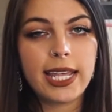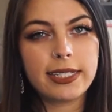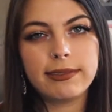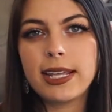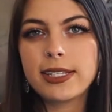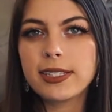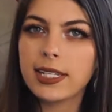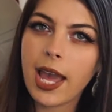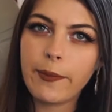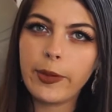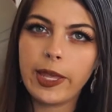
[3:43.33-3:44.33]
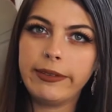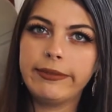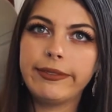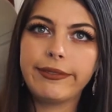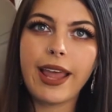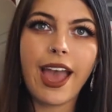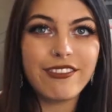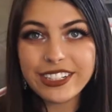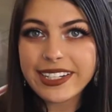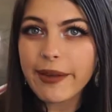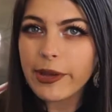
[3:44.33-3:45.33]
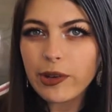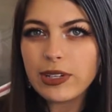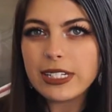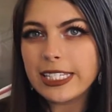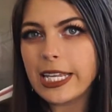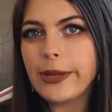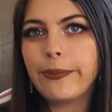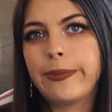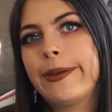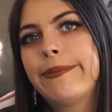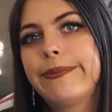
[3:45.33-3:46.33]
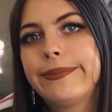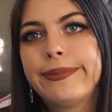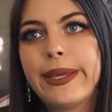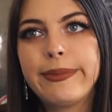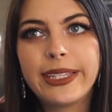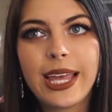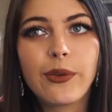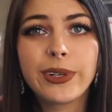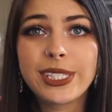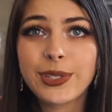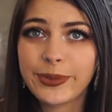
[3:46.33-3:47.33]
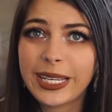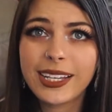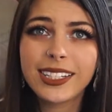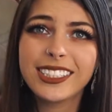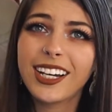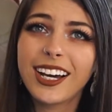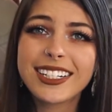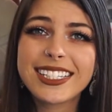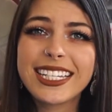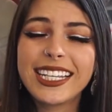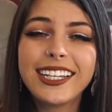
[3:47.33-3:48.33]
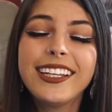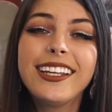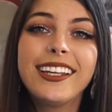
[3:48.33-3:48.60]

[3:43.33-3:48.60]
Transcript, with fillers: And it doesn't happen every time I go to sleep, but maybe like once a week, honestly.